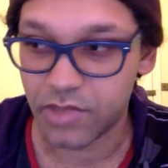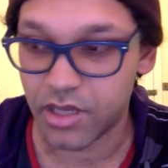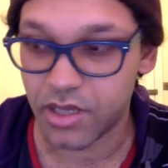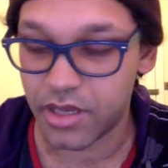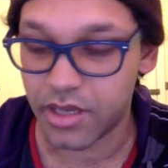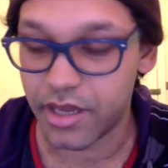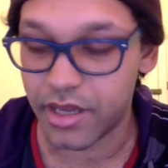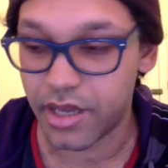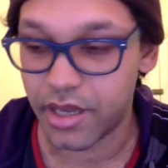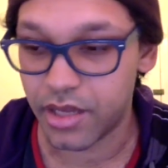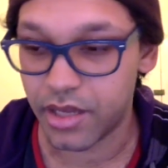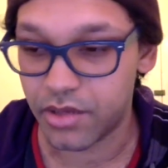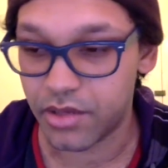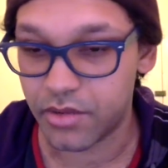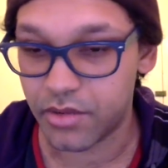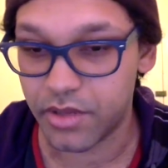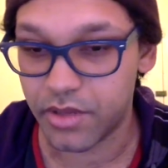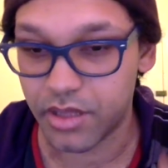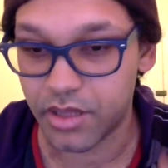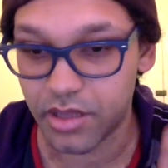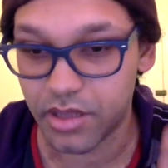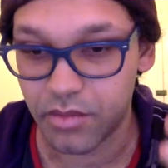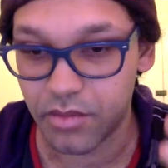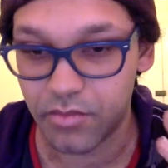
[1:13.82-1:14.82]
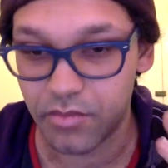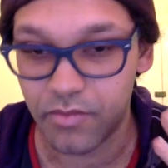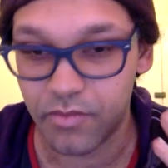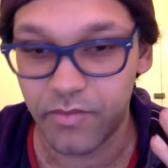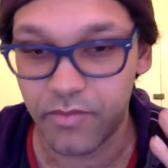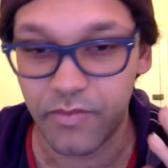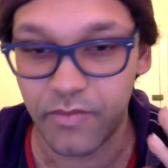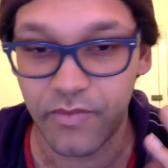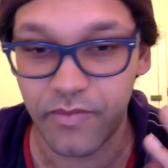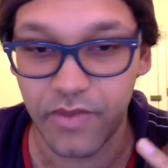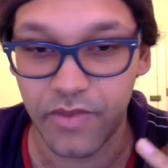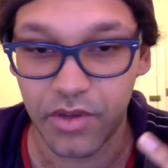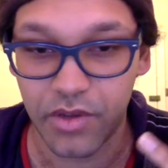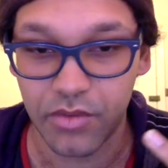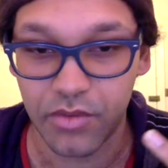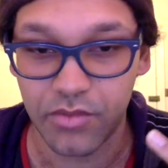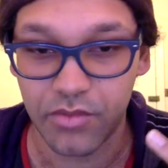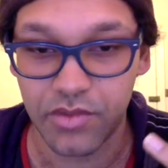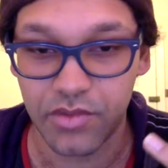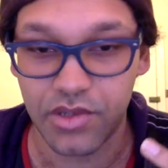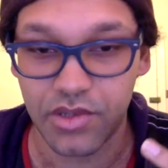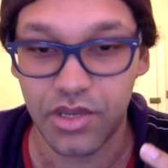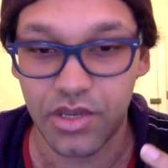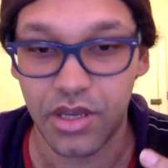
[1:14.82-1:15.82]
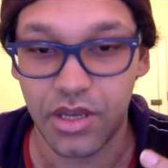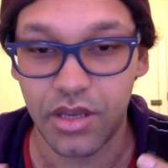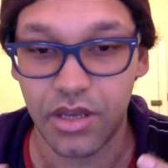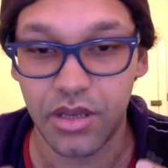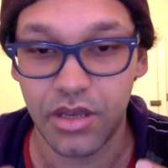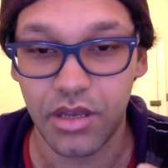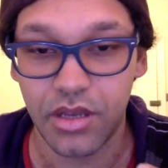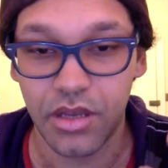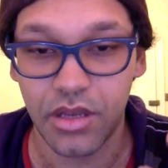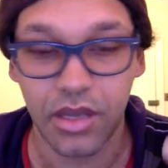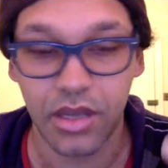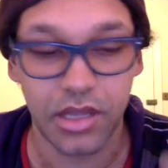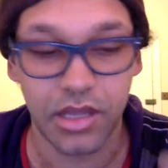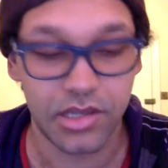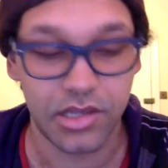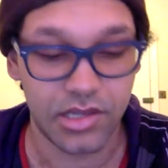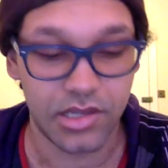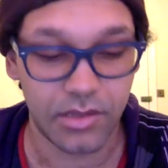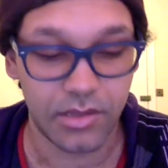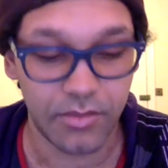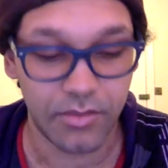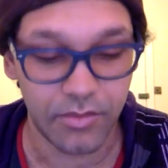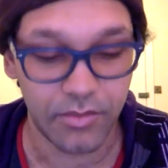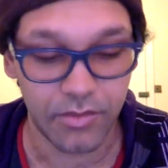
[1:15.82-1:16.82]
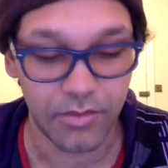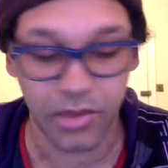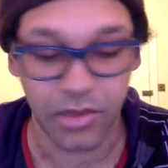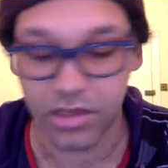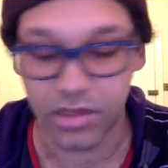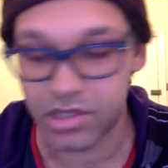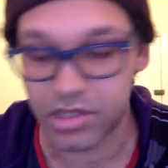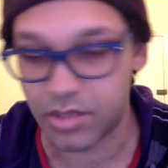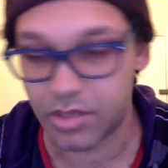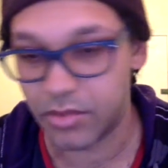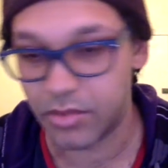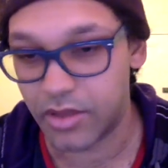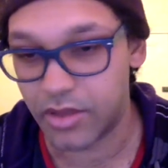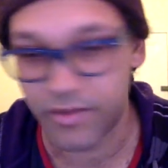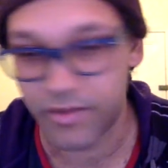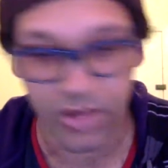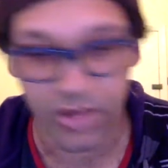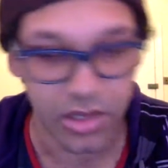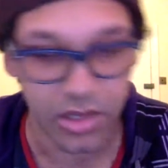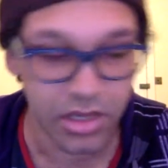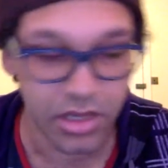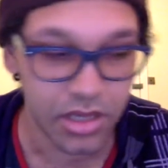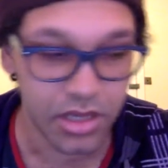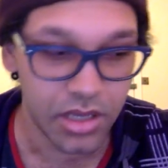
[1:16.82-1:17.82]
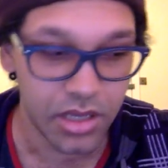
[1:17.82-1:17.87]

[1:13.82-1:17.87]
and you think the films on some level